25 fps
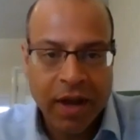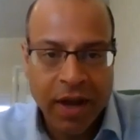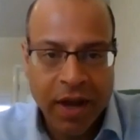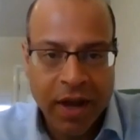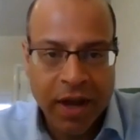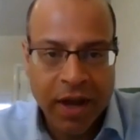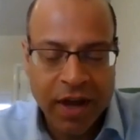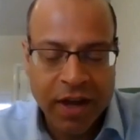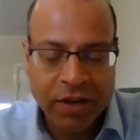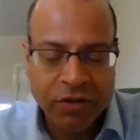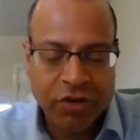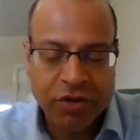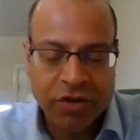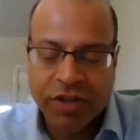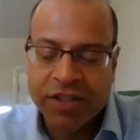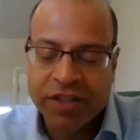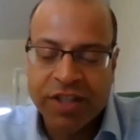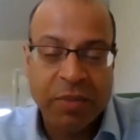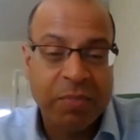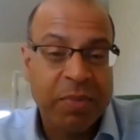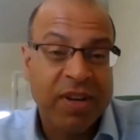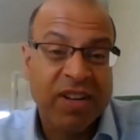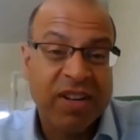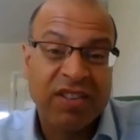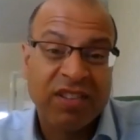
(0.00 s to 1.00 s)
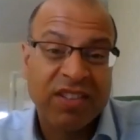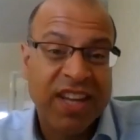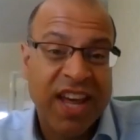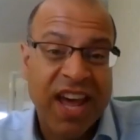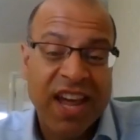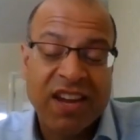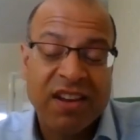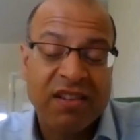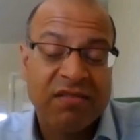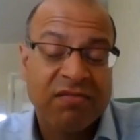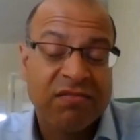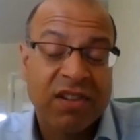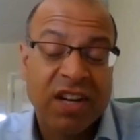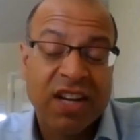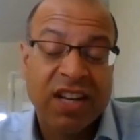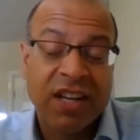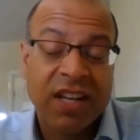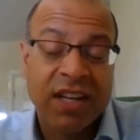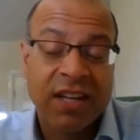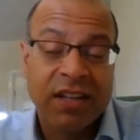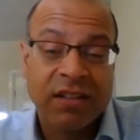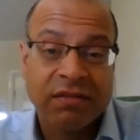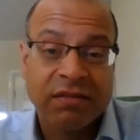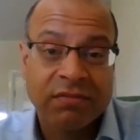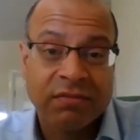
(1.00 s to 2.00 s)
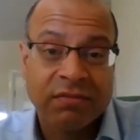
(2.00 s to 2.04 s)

uh, just a typical day, really.